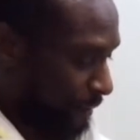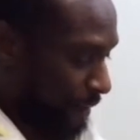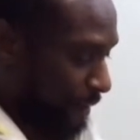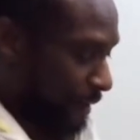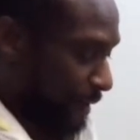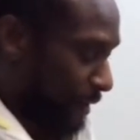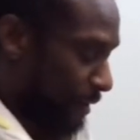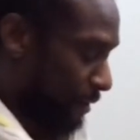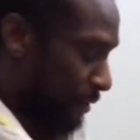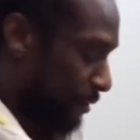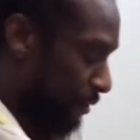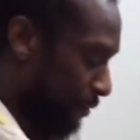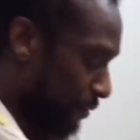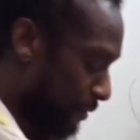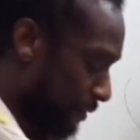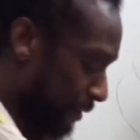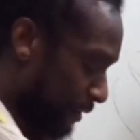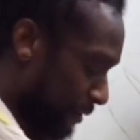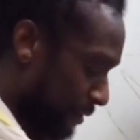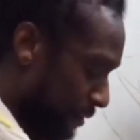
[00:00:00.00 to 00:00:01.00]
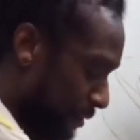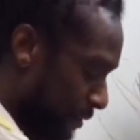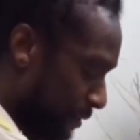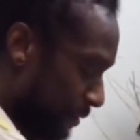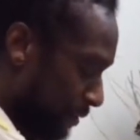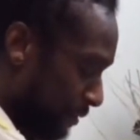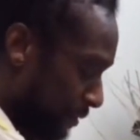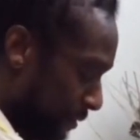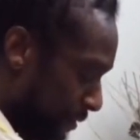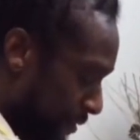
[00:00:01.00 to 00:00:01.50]
and I could use this
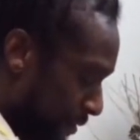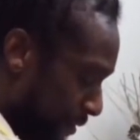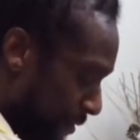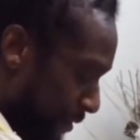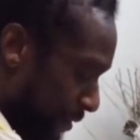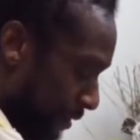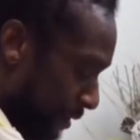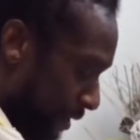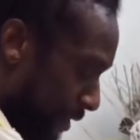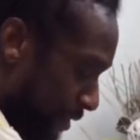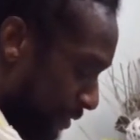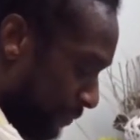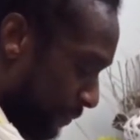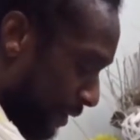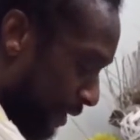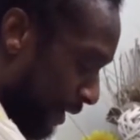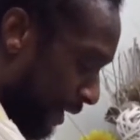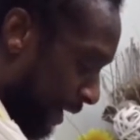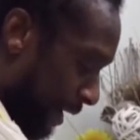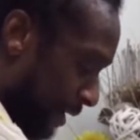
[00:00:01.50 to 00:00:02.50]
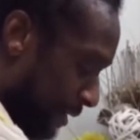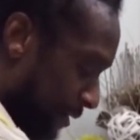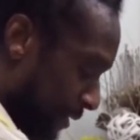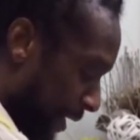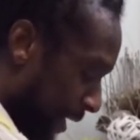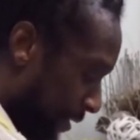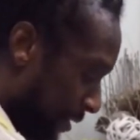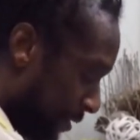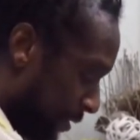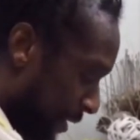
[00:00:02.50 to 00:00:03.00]
as my hand
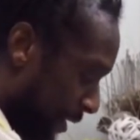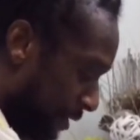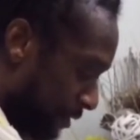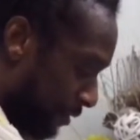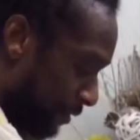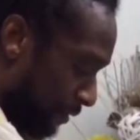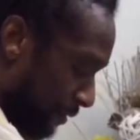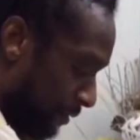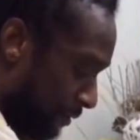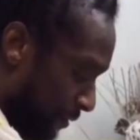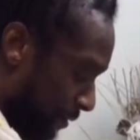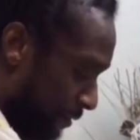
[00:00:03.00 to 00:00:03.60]
sanitizer